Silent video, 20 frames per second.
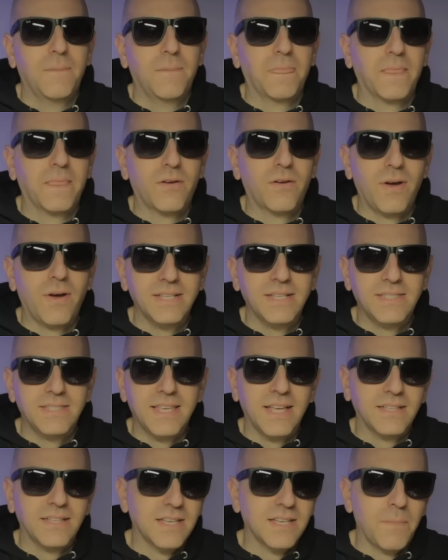
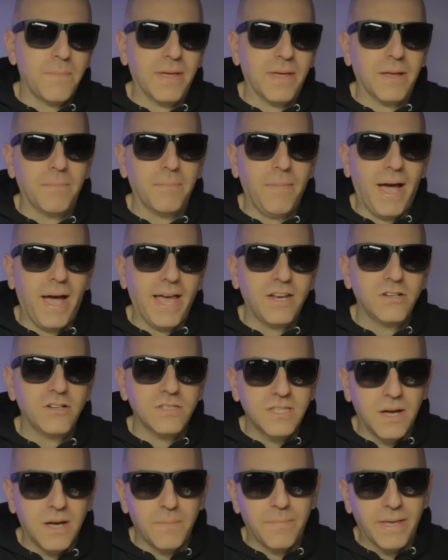Grayscale dumping, miners
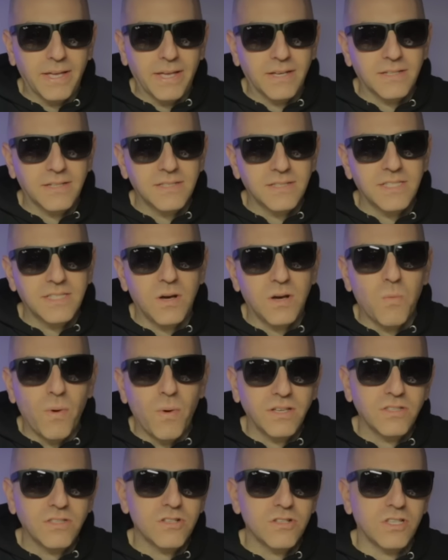dumping, some
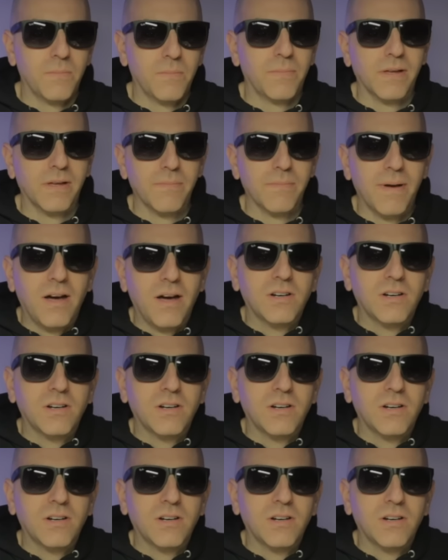whales are dumping, Mt.